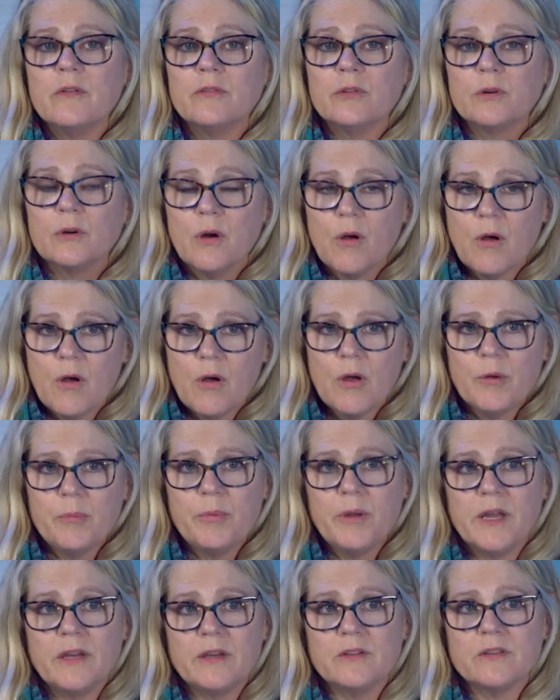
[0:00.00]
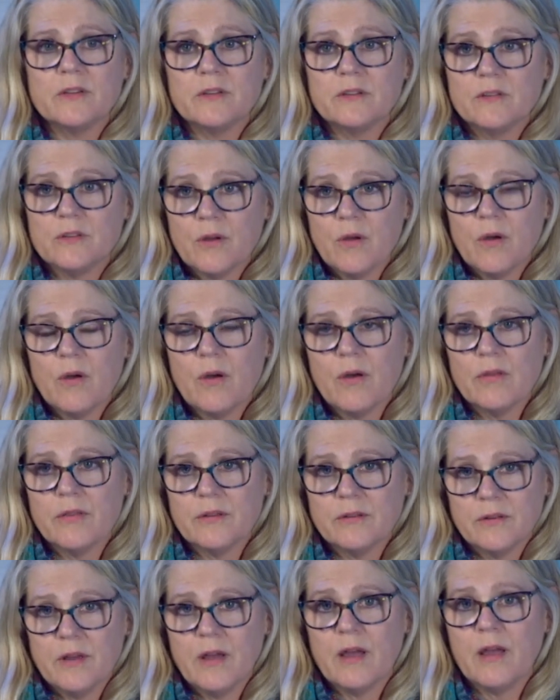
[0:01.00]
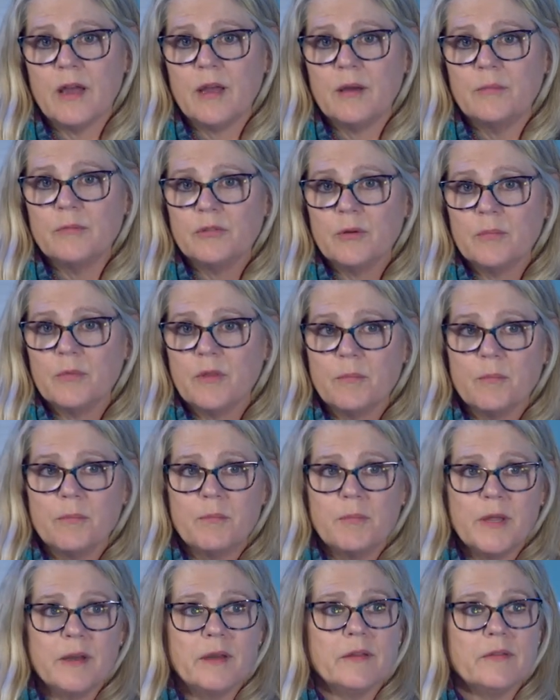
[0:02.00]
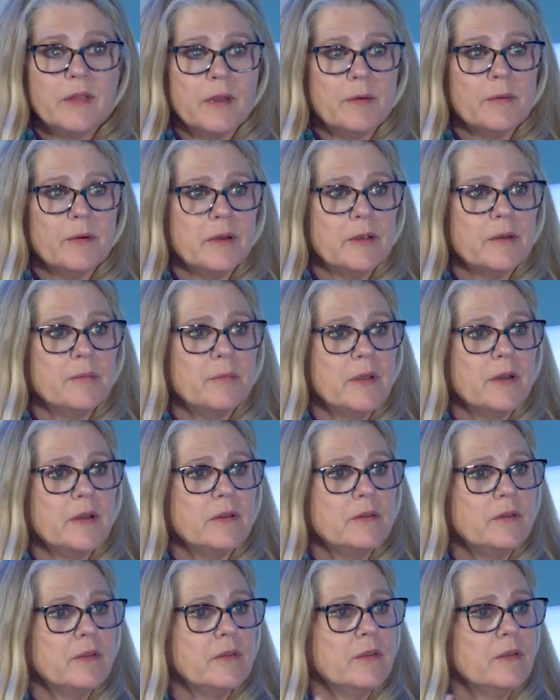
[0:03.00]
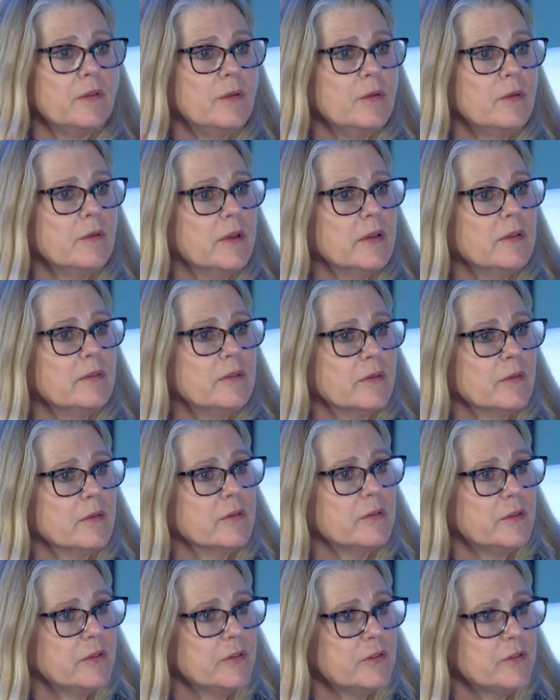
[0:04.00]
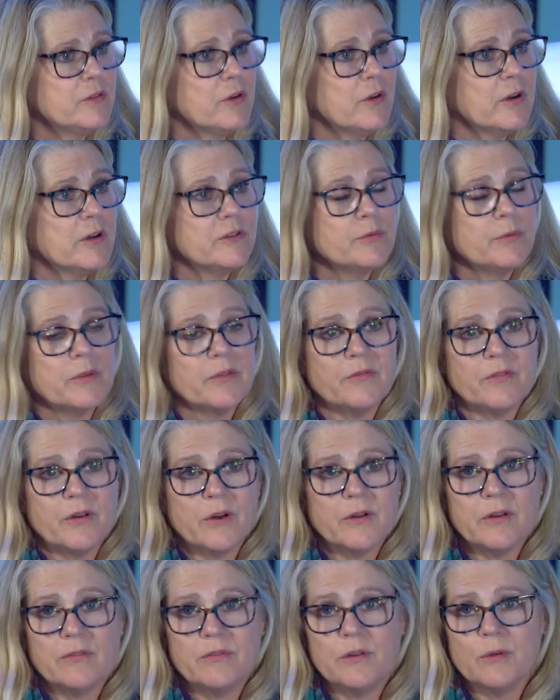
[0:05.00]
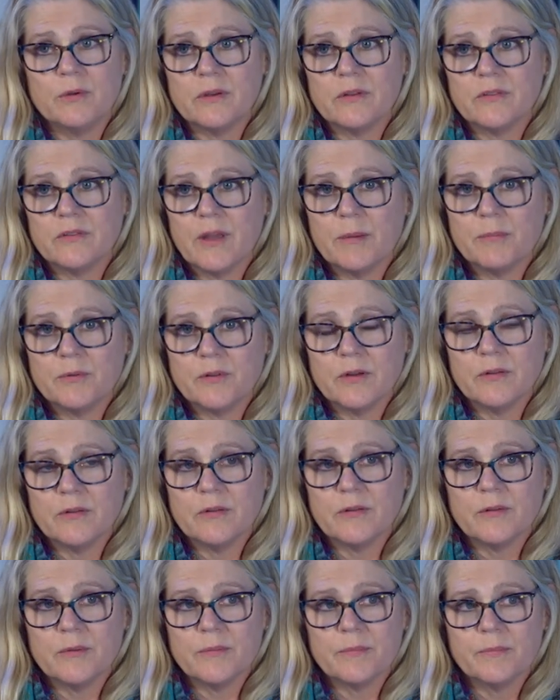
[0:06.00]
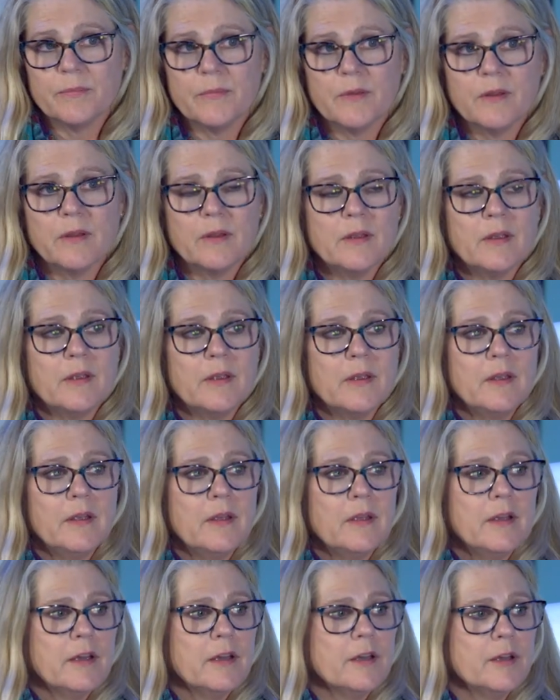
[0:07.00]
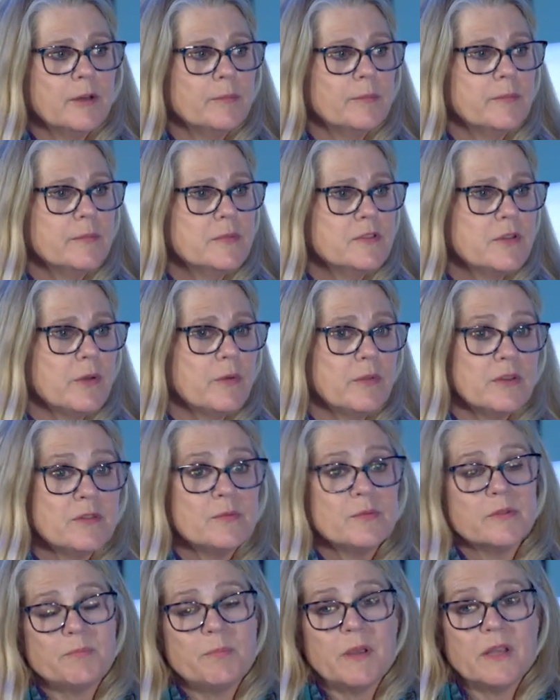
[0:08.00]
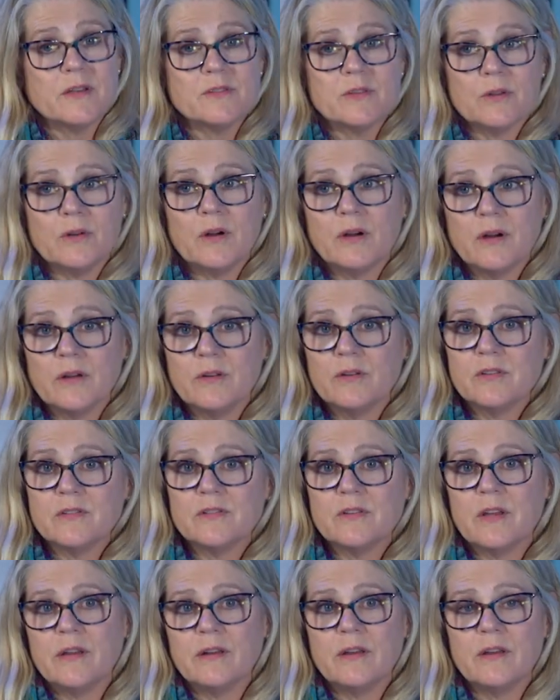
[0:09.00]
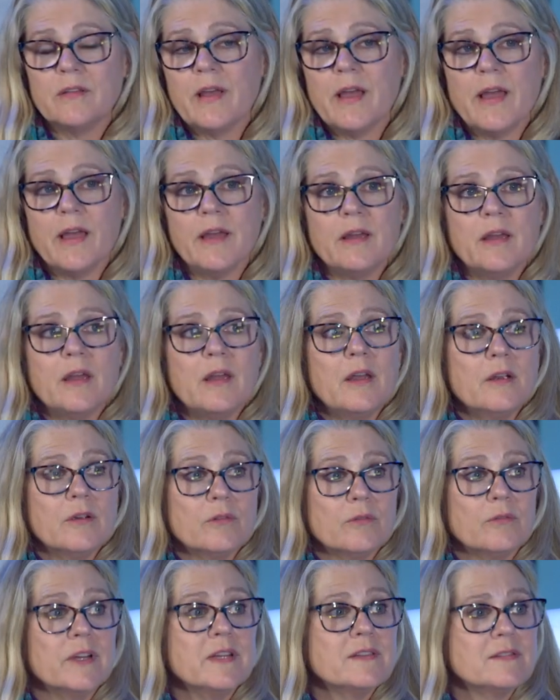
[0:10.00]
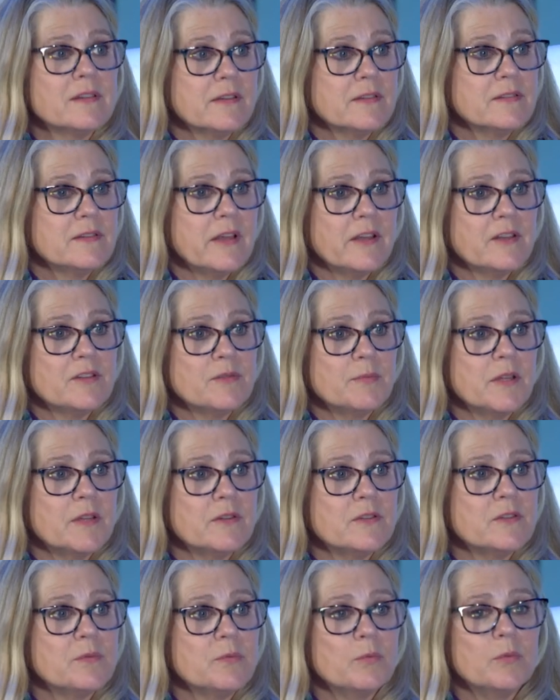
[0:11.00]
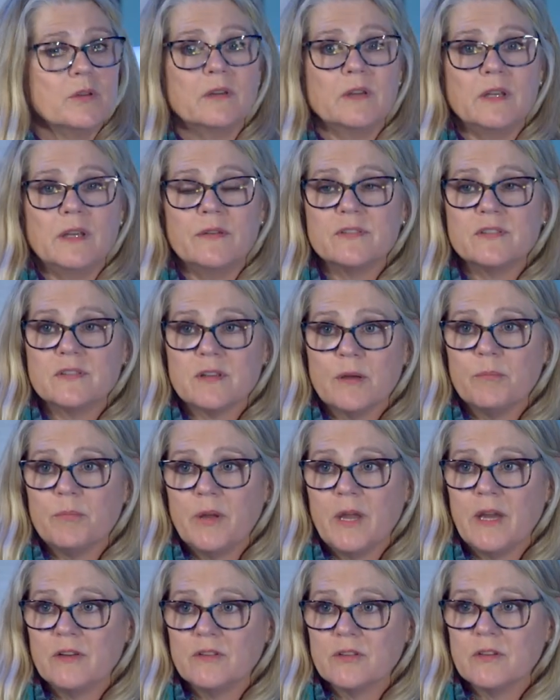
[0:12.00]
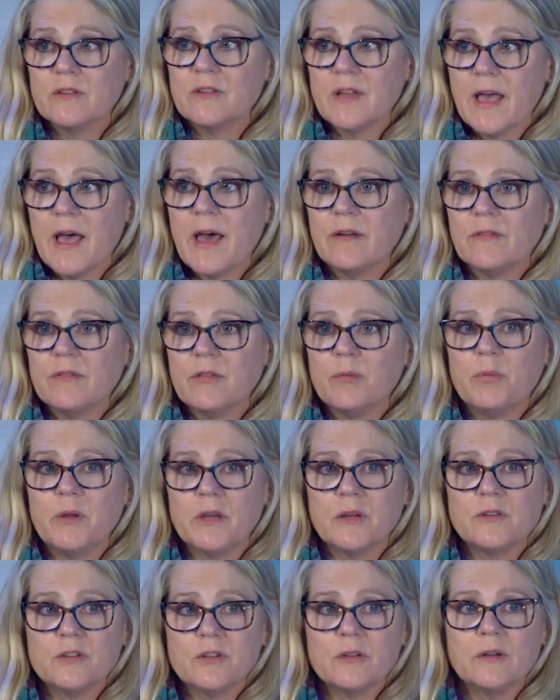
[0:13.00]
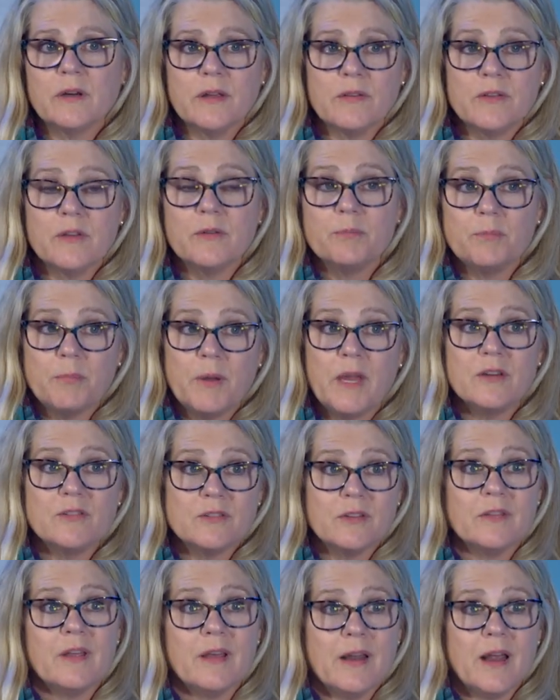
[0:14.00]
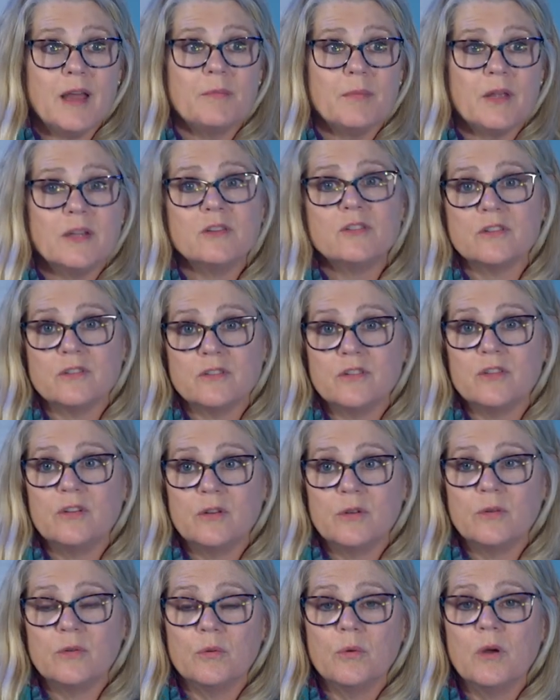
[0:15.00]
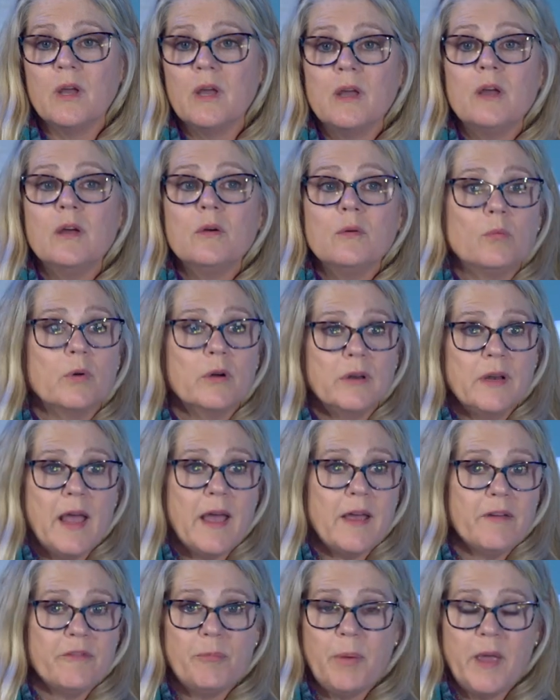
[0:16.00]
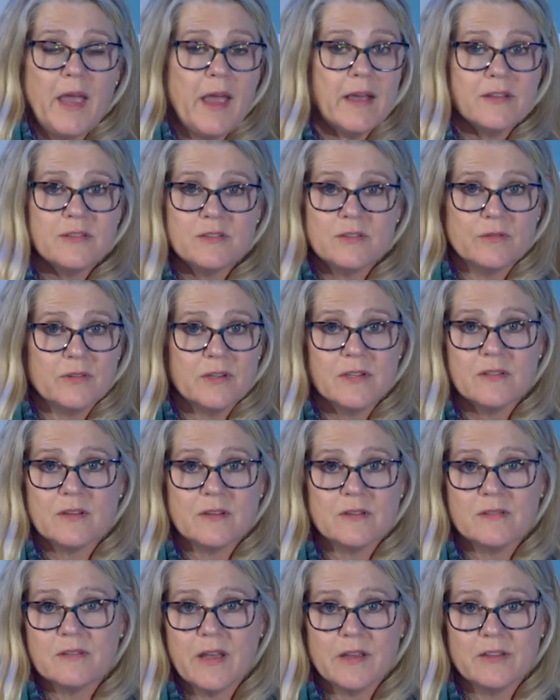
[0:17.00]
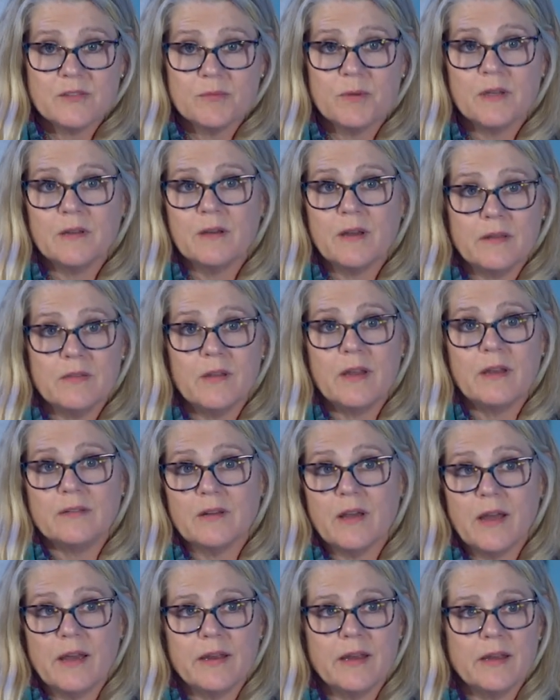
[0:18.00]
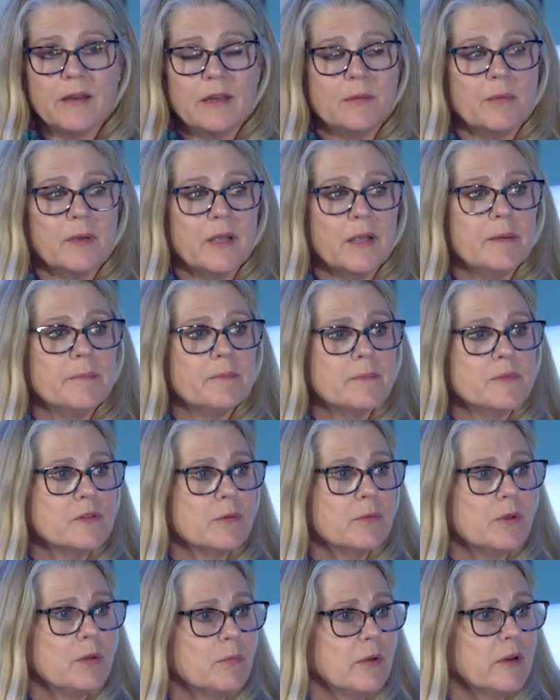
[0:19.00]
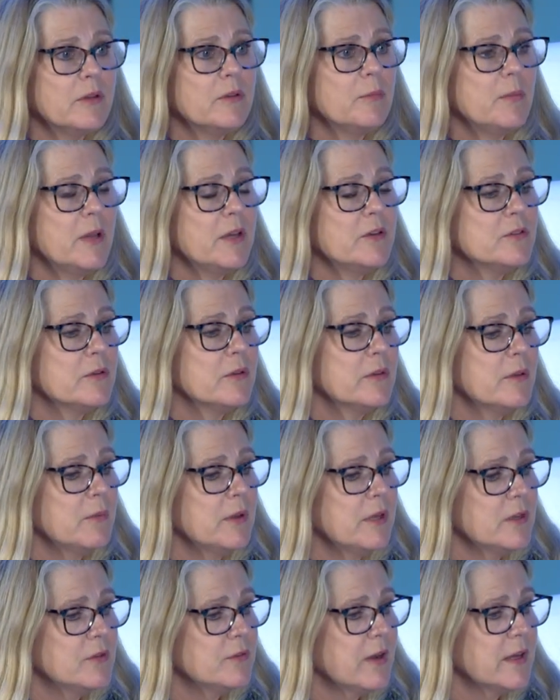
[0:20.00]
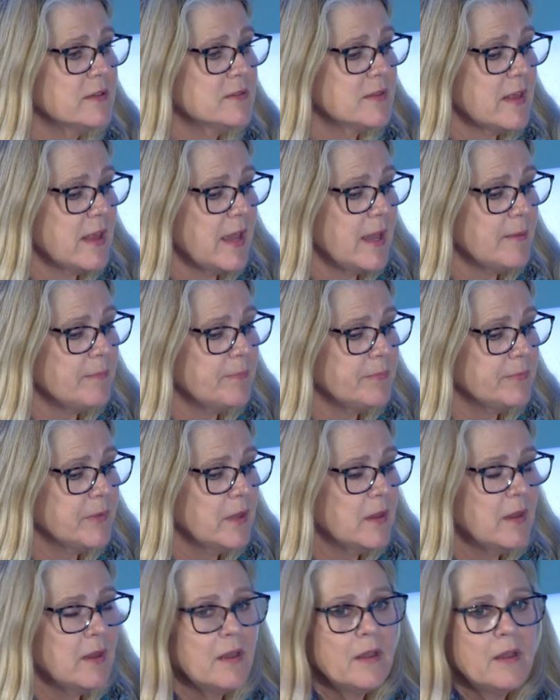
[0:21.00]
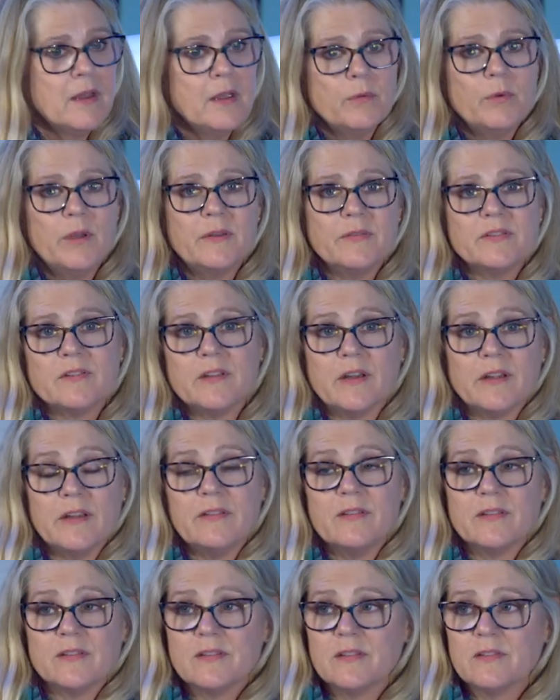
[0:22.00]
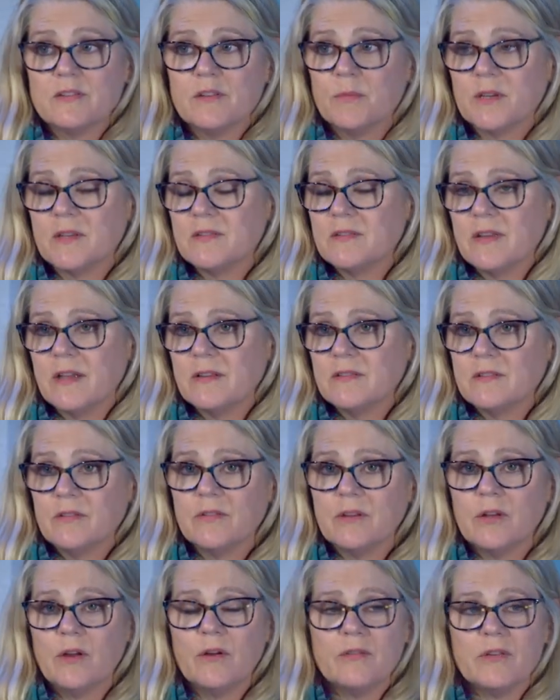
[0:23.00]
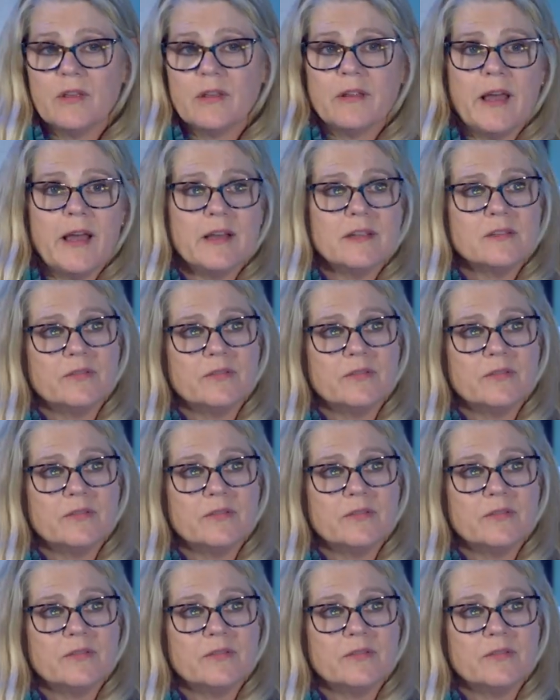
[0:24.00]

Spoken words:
for all patients all the time, from the minute they were admitted to the unit till discharge, with very few exceptions. So this was based on our understanding that risk assessments would leave some patients out of the picture, and the patient that I mentioned to you would have passed a risk assessment and they died anyway. So we wanted to make sure that we addressed that. We've studied the system extensively over the last